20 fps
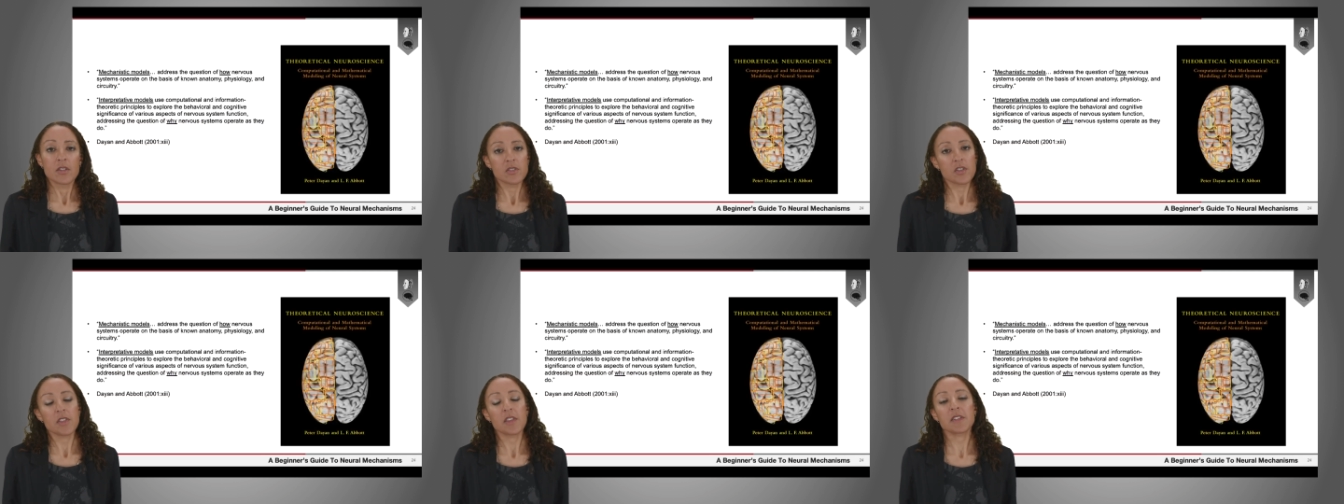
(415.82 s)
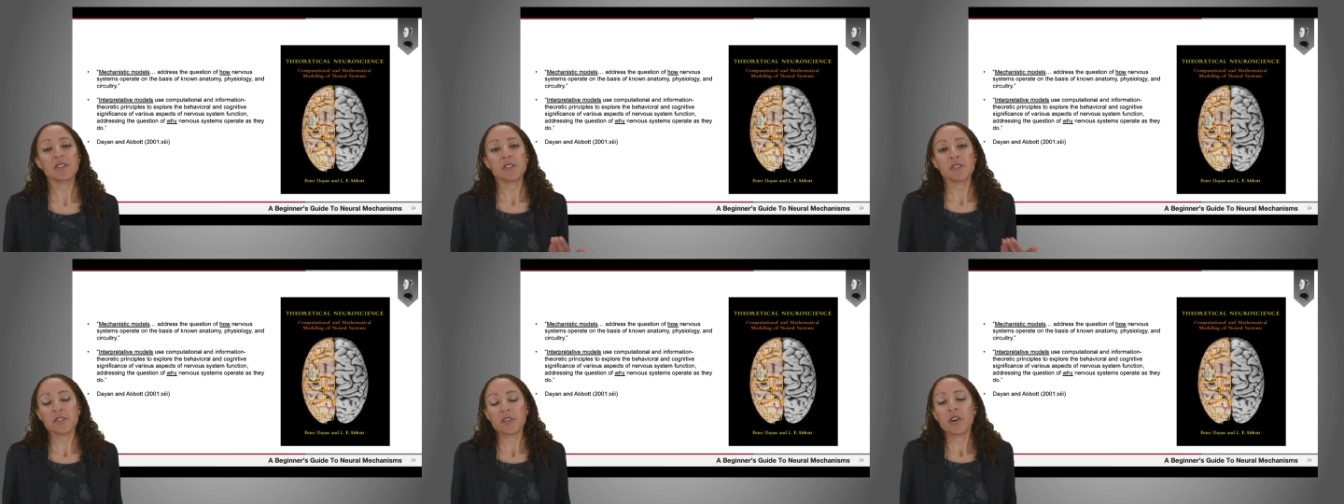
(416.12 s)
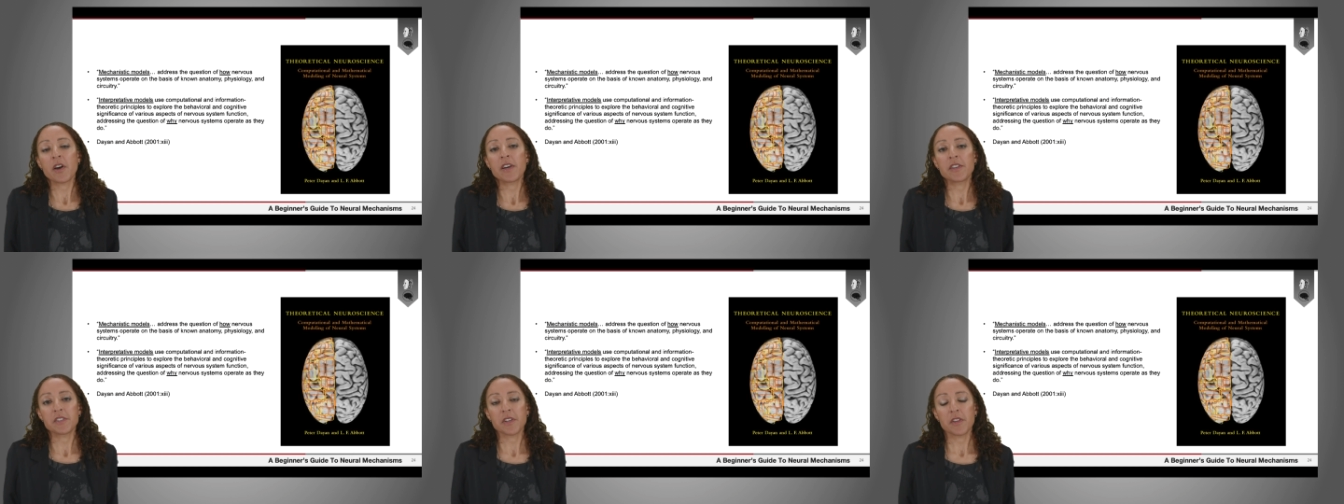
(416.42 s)
So this is
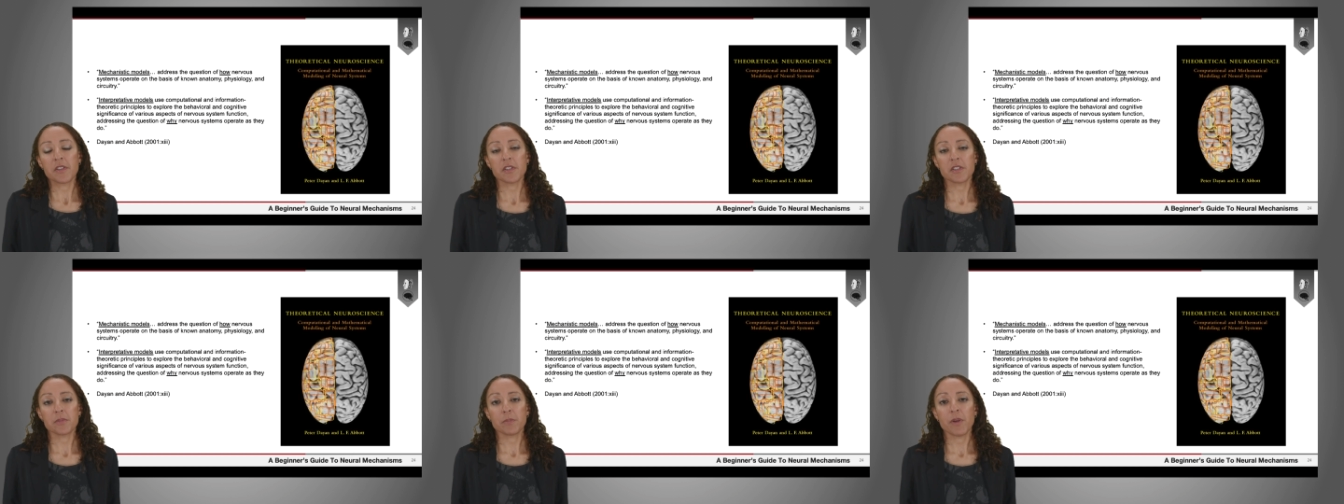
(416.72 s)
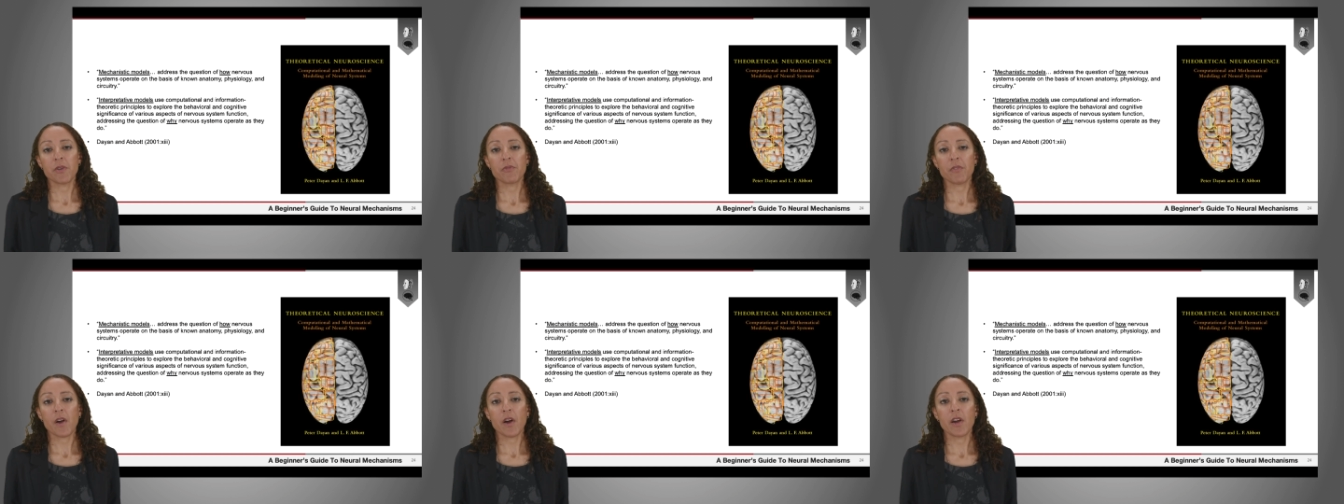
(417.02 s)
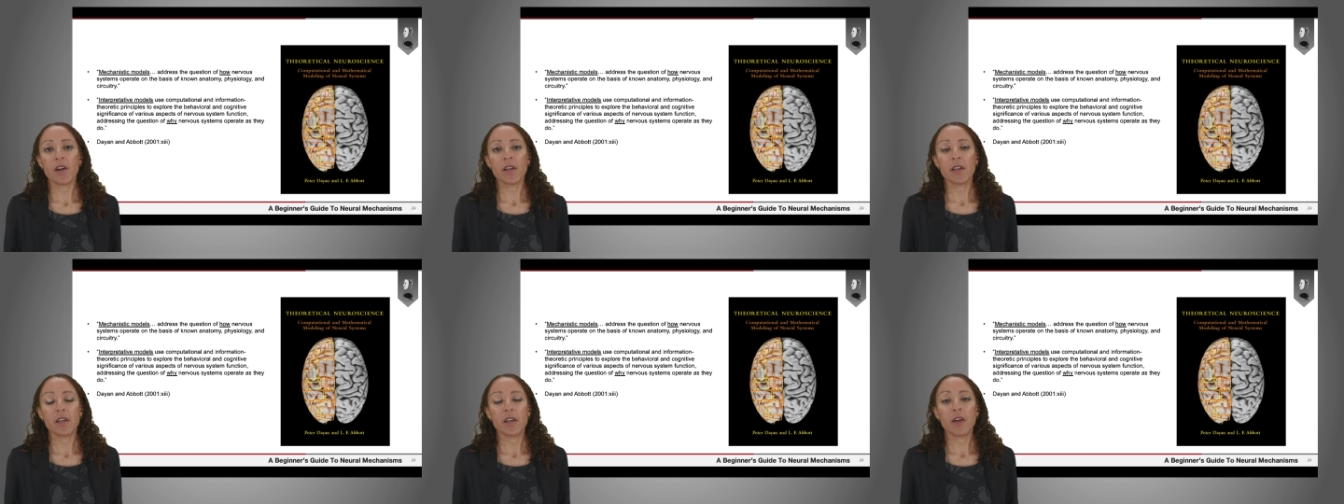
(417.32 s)
an idea that's been
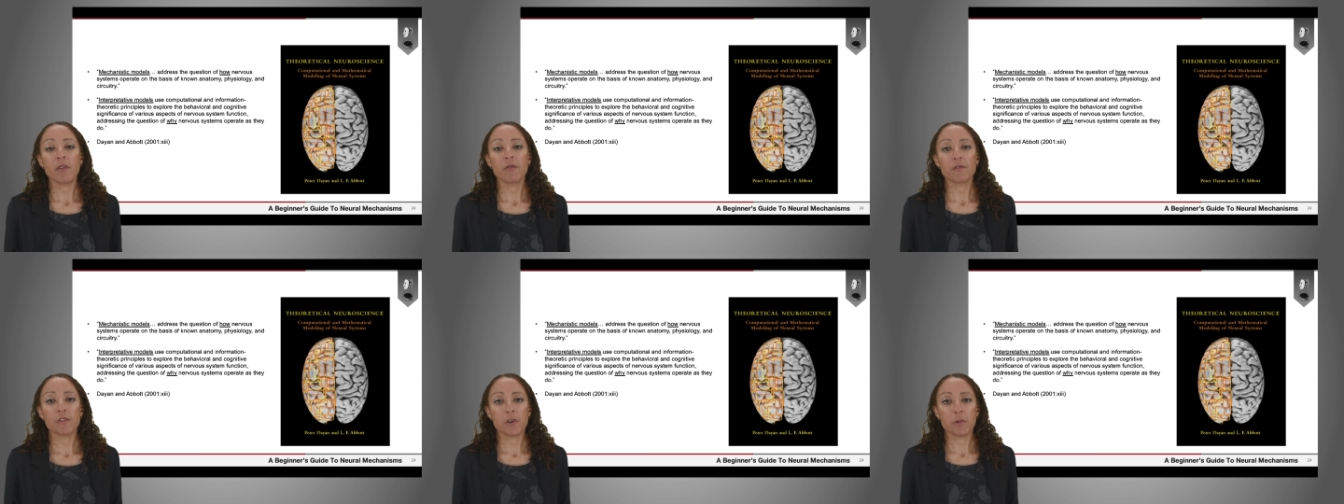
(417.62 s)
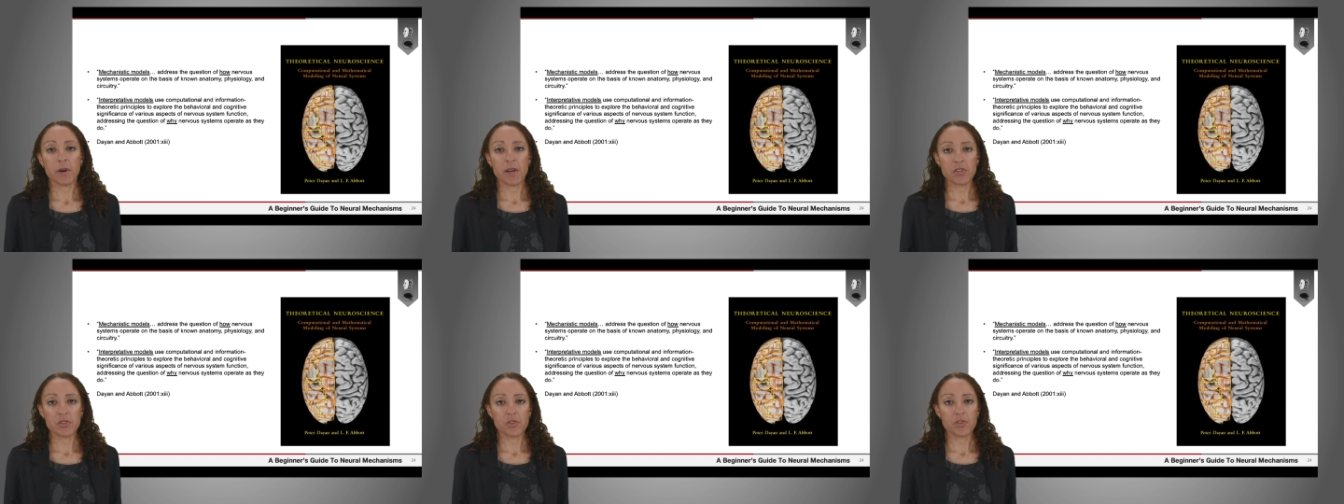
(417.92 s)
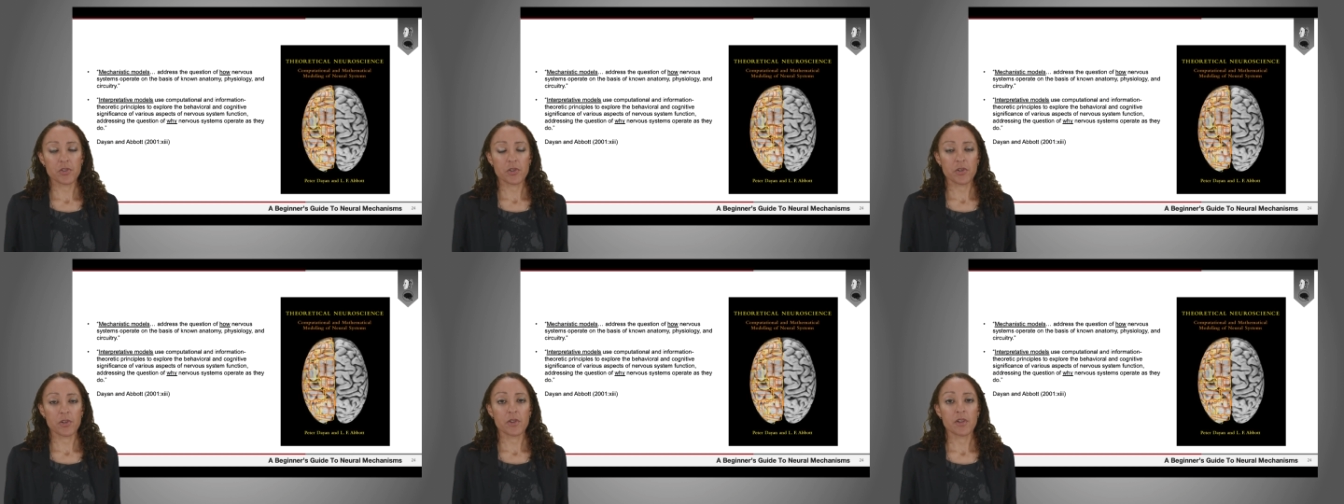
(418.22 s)
very
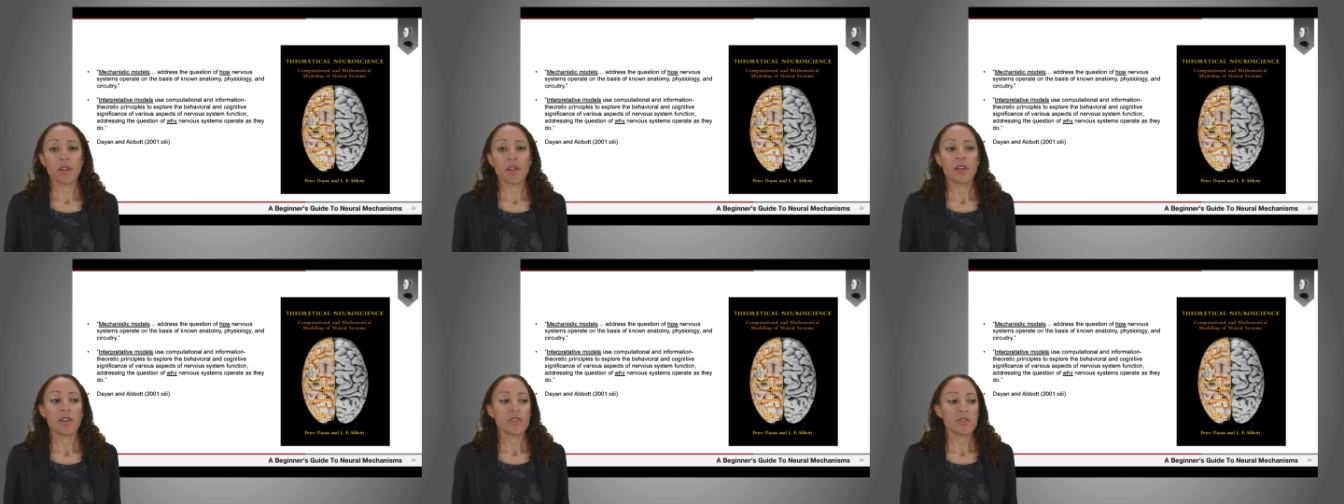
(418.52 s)
influential.